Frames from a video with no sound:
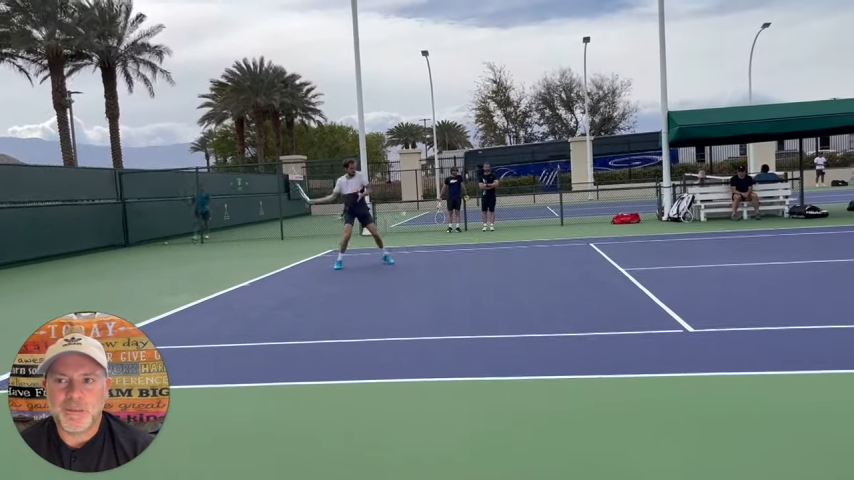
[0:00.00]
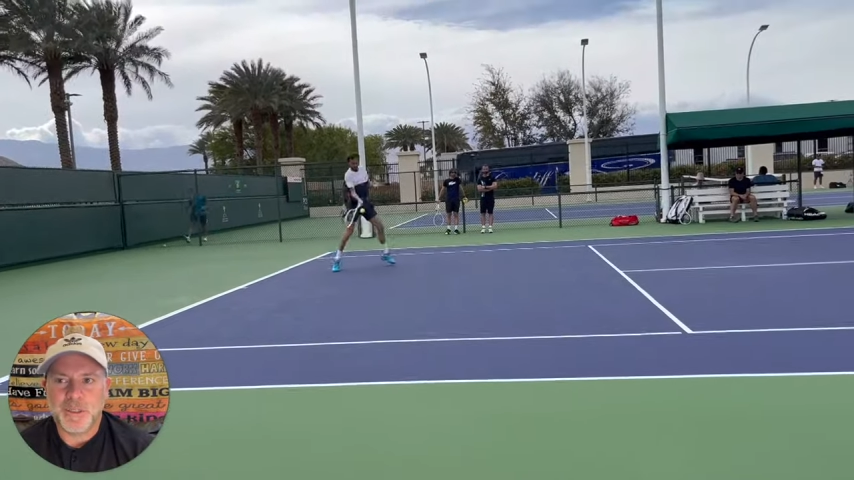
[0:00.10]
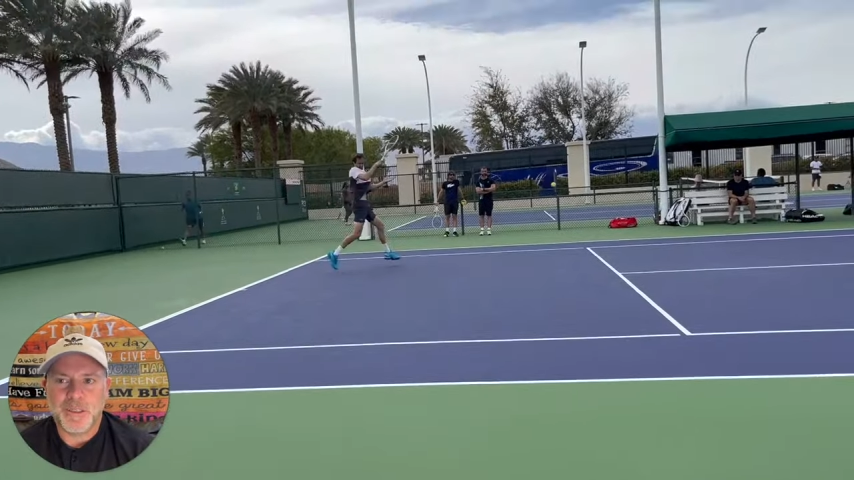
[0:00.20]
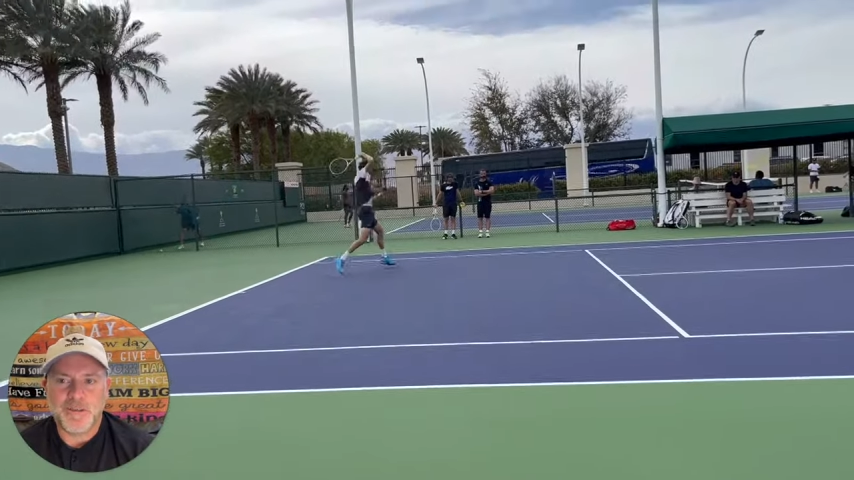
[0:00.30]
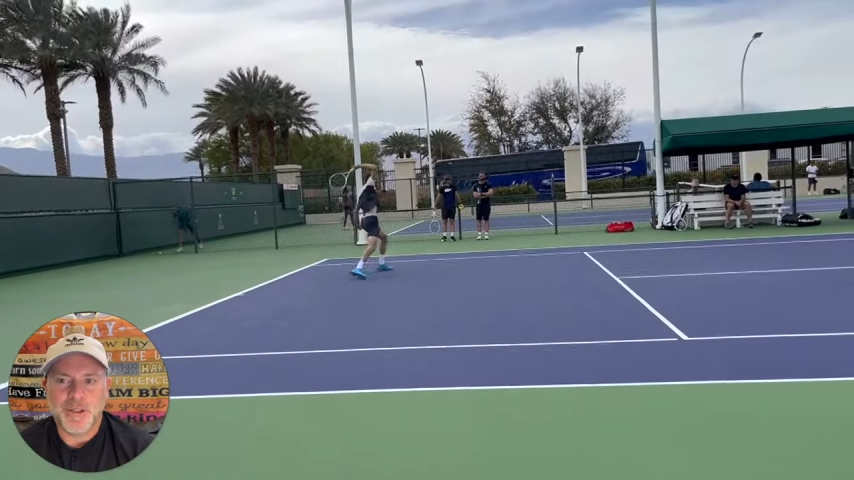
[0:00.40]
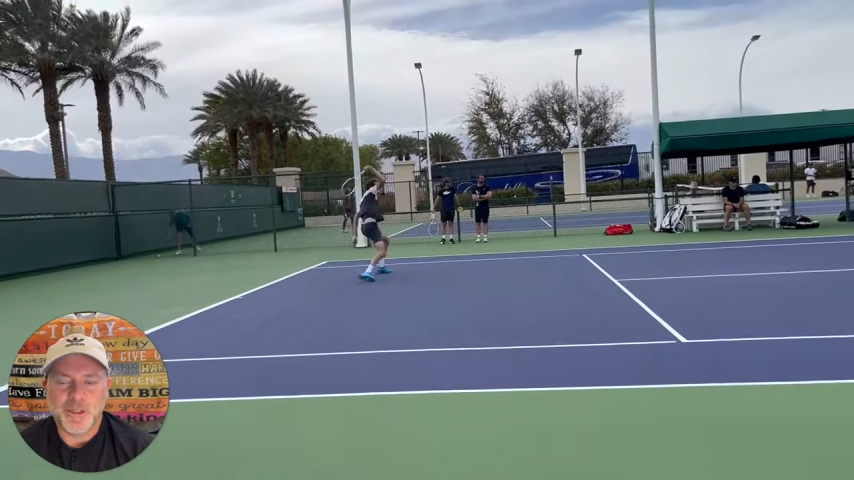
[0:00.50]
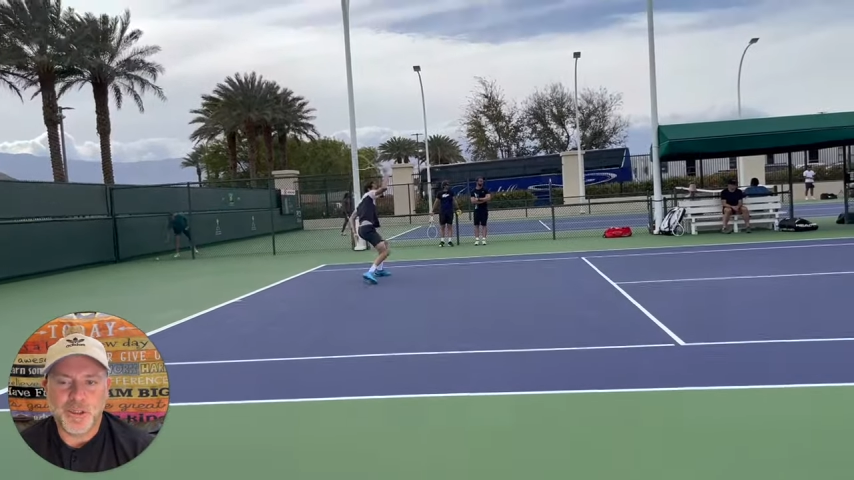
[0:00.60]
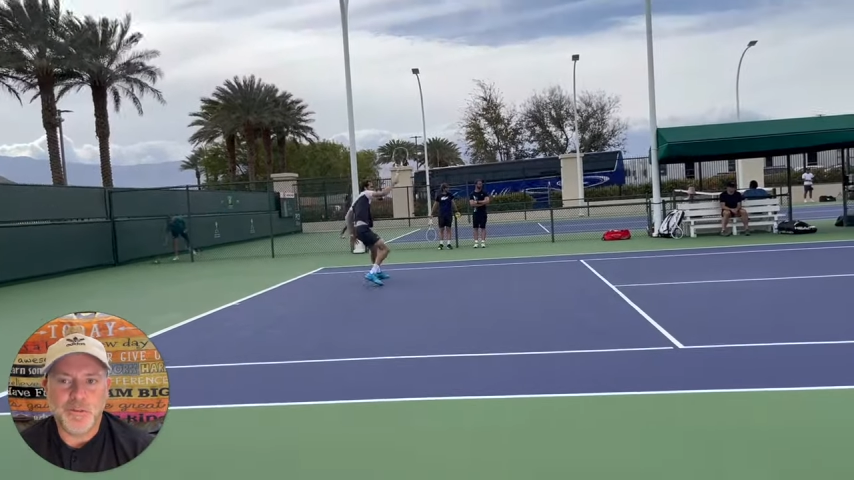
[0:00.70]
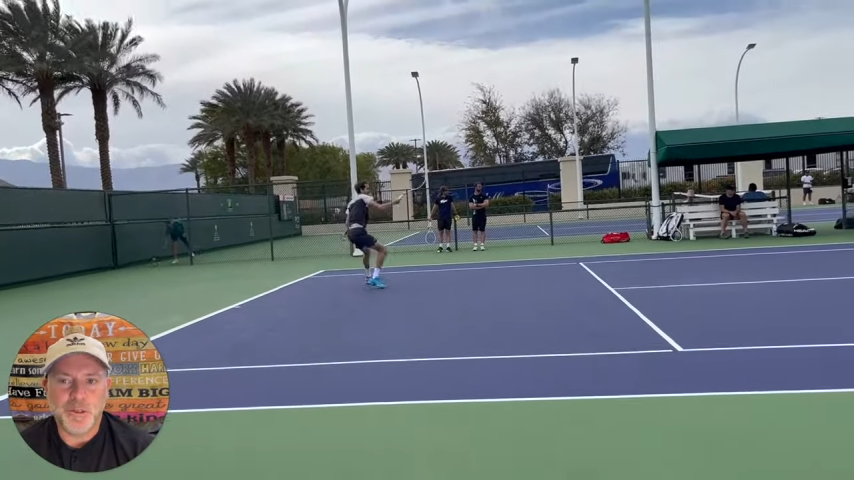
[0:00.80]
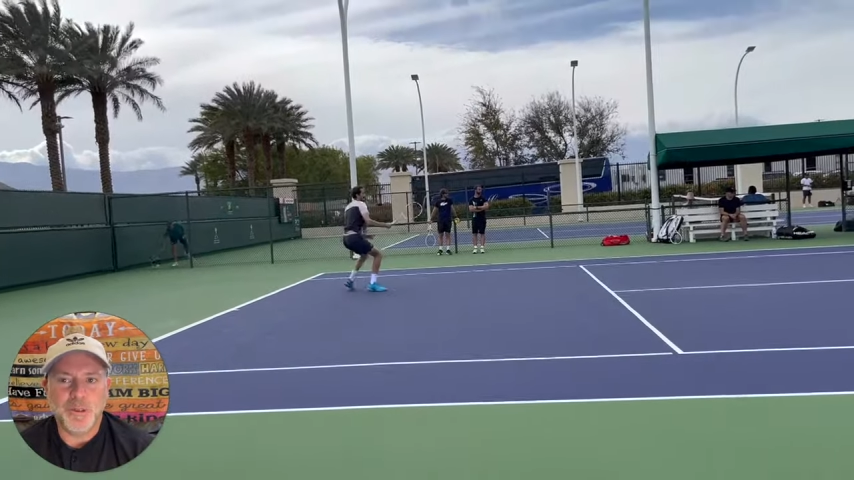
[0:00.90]
to be in a very
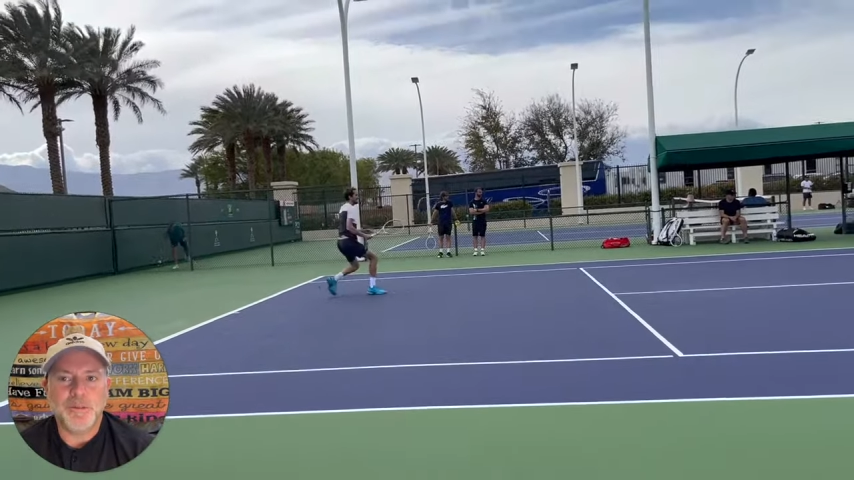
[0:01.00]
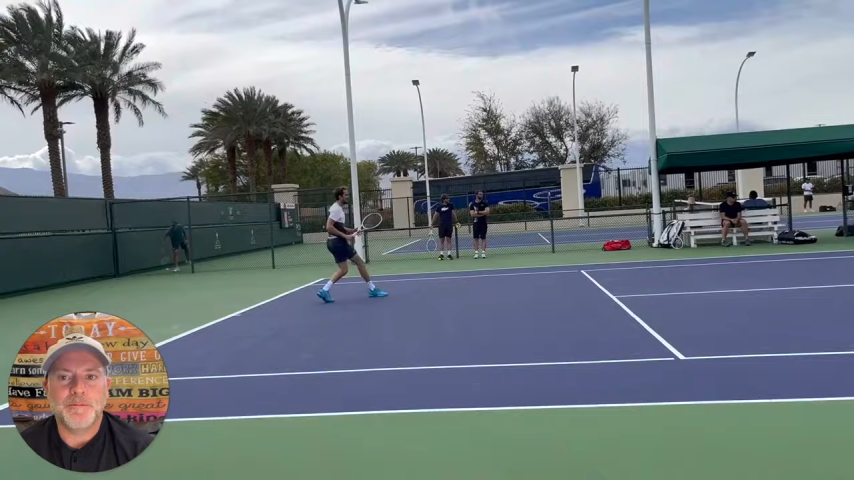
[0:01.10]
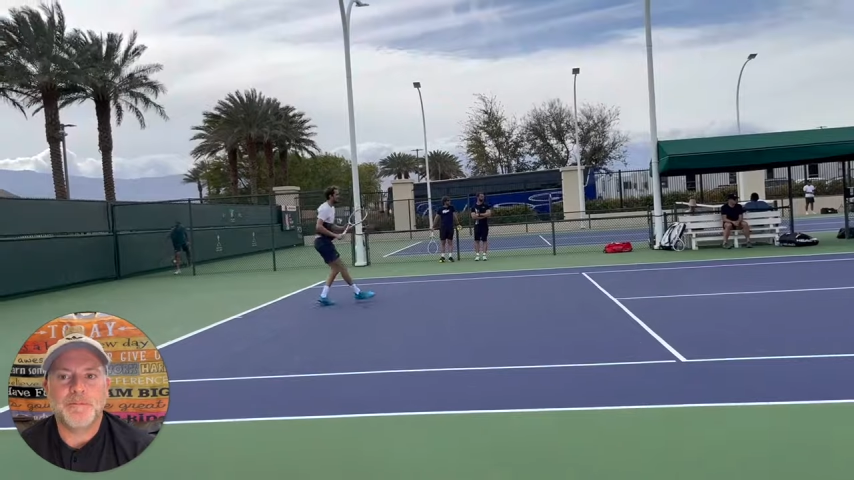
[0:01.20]
good mood.